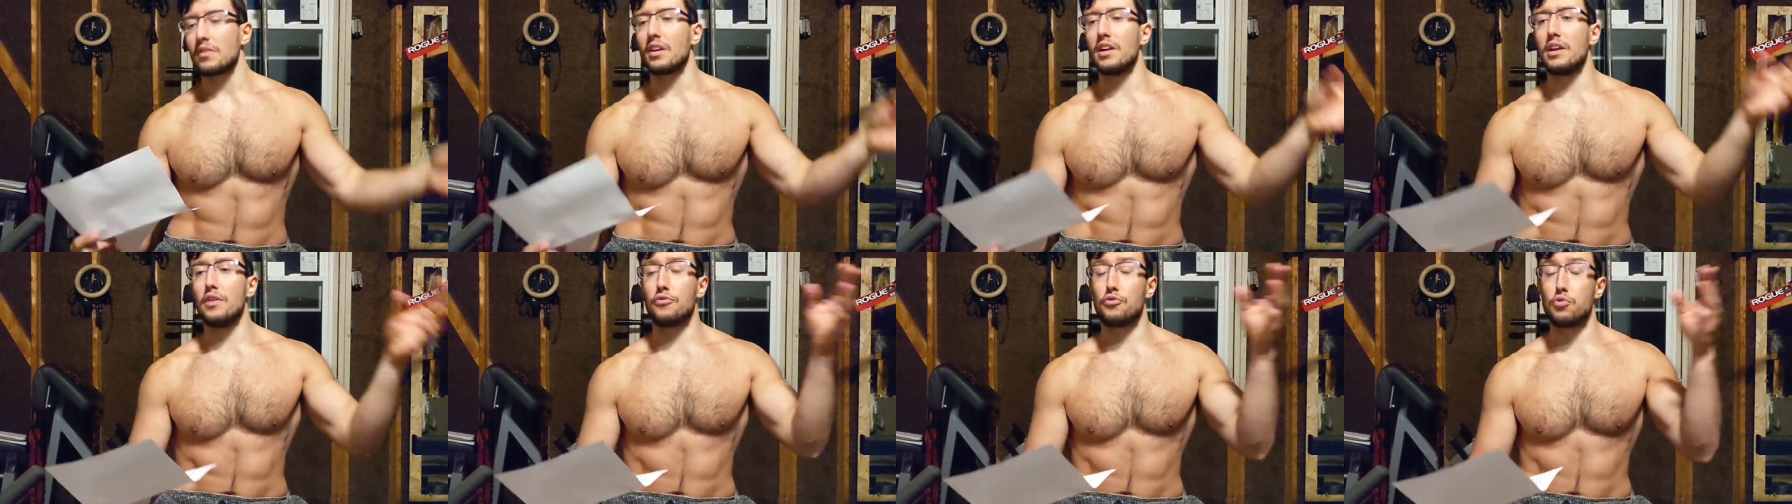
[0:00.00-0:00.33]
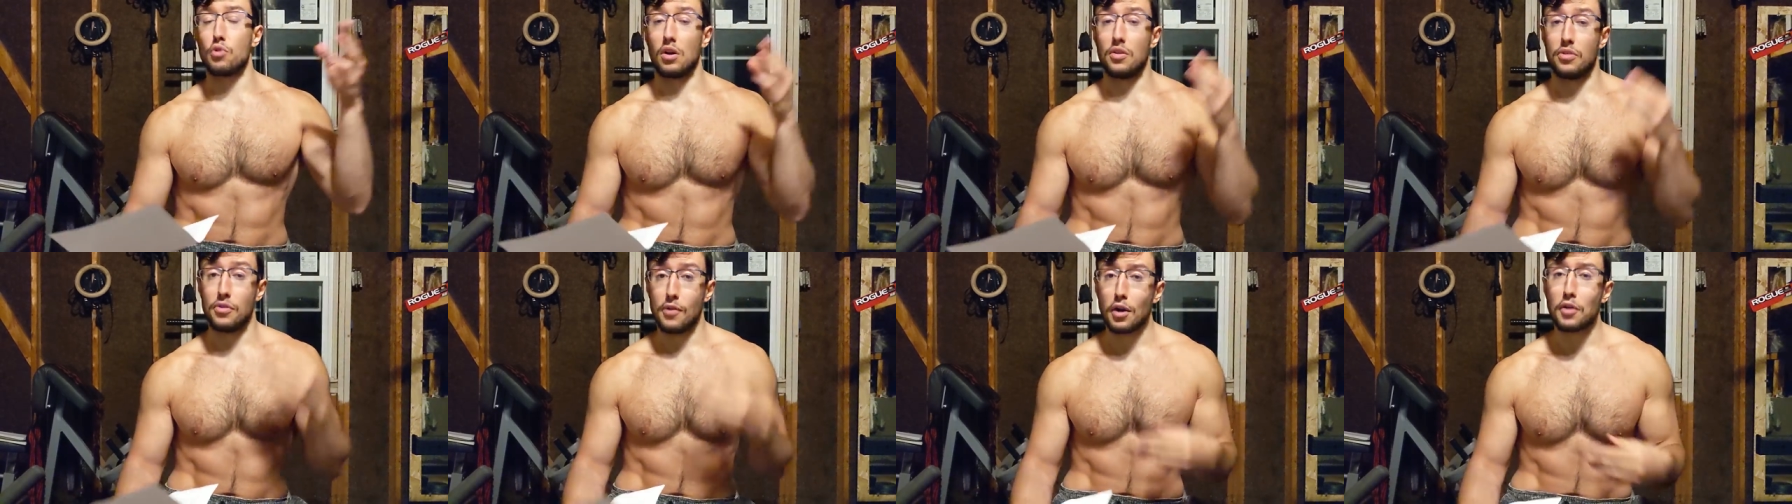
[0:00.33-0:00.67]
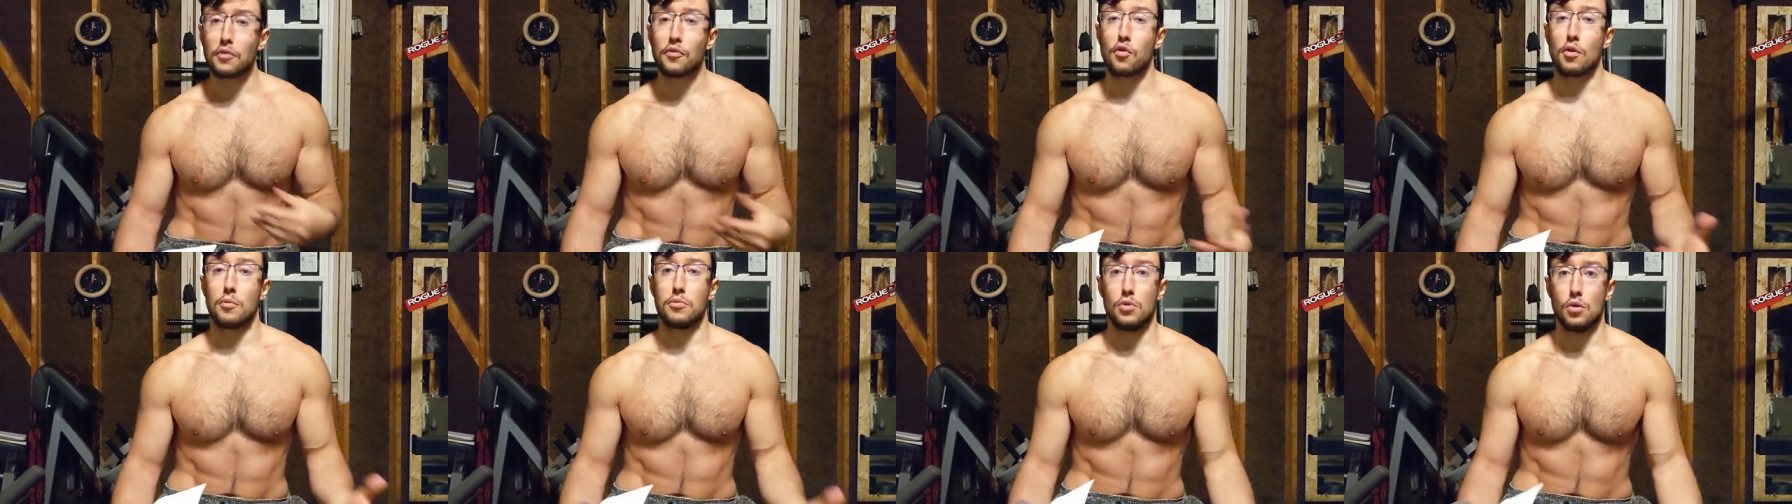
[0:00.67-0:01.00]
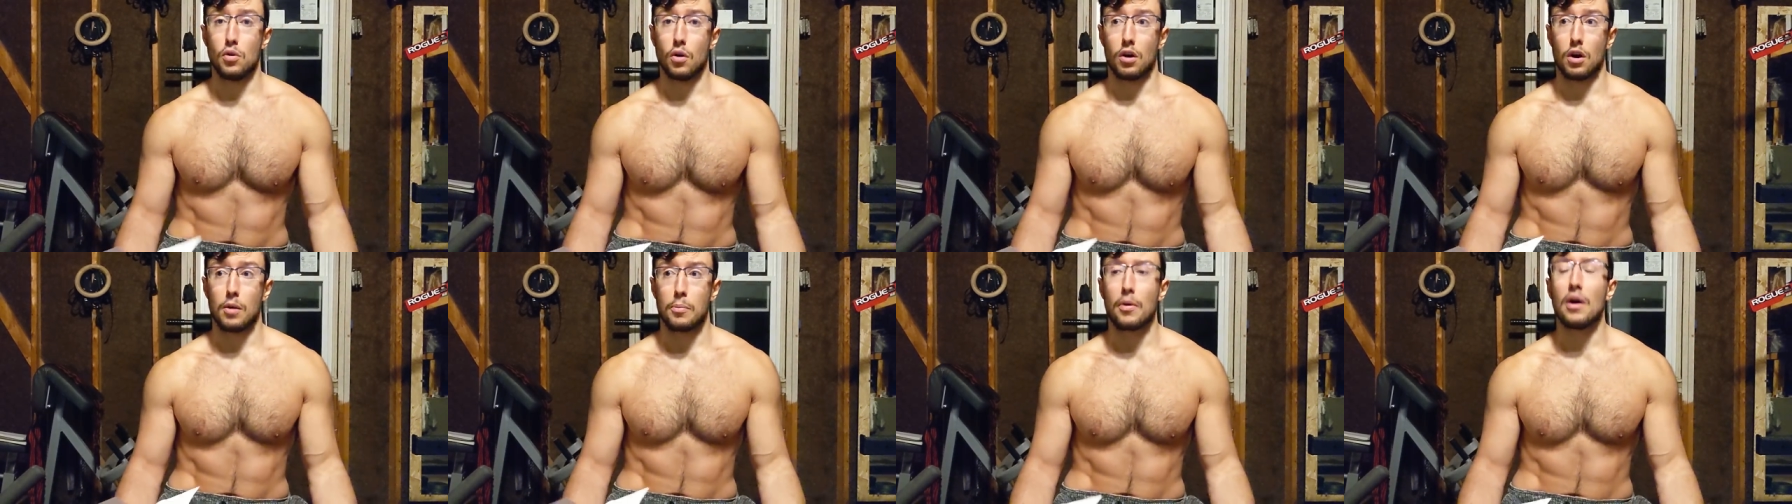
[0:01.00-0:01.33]
If you're not from
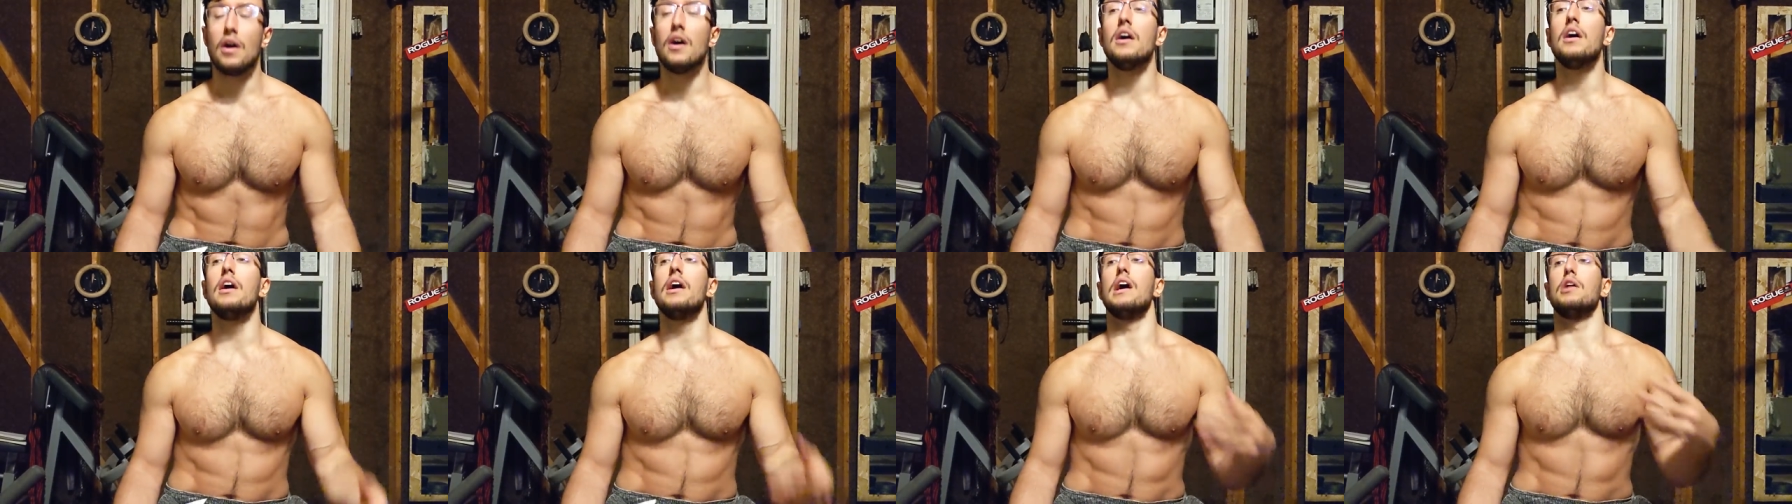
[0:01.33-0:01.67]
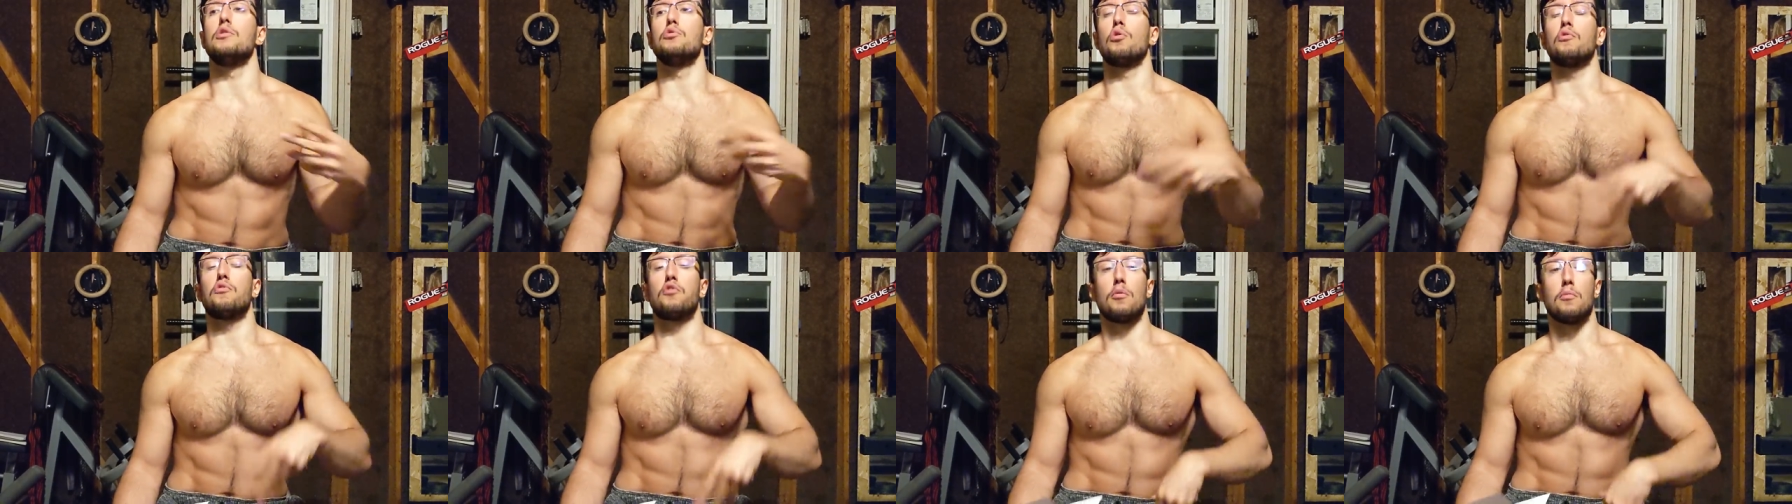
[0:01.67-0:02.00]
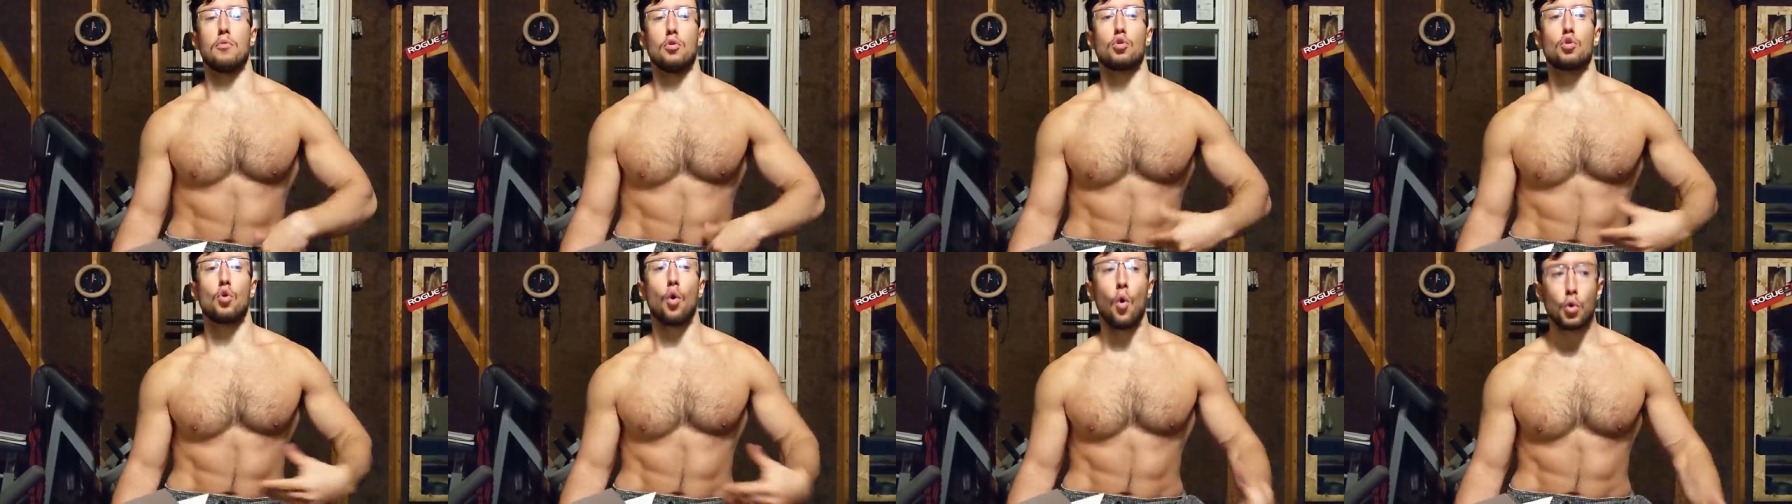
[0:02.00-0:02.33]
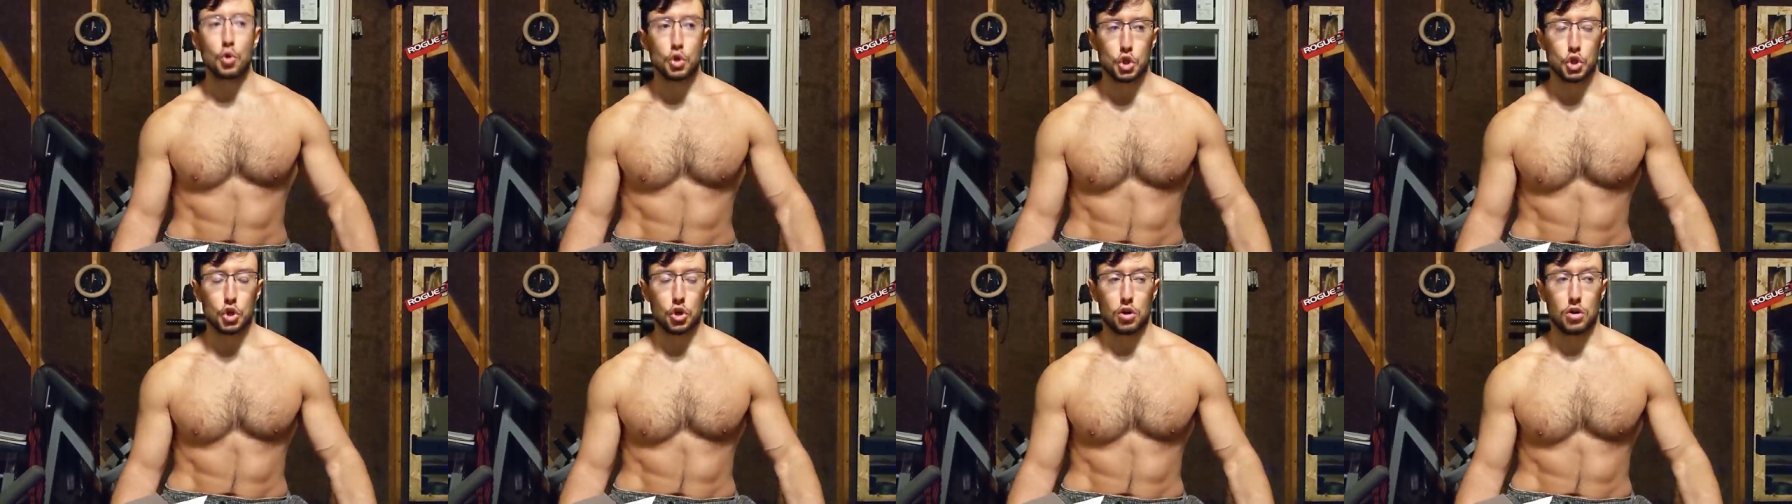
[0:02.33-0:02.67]
Europe, and you're from a
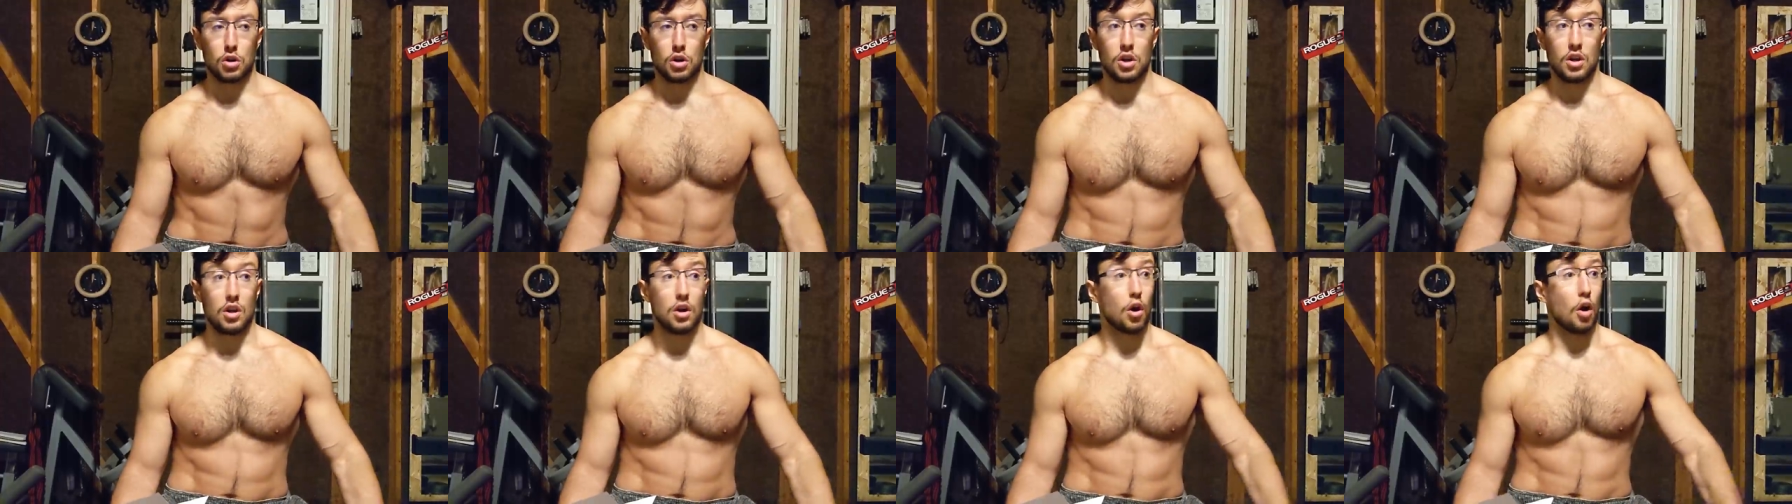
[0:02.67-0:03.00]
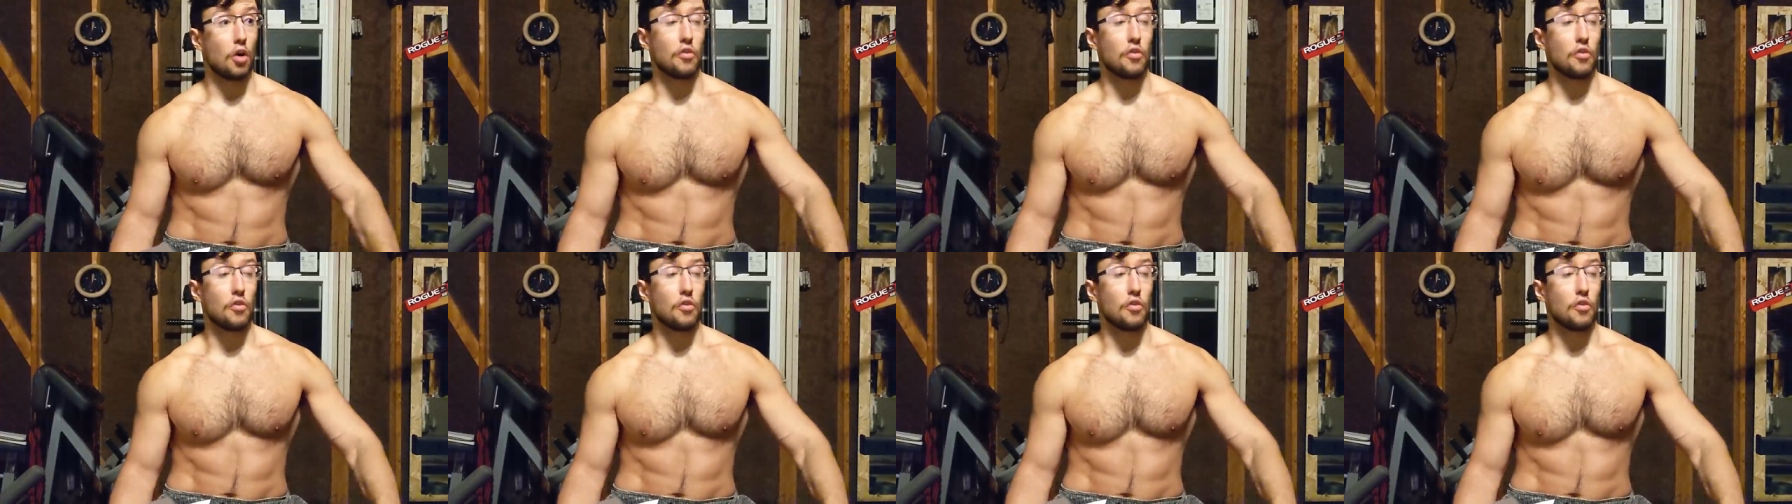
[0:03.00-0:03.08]
culture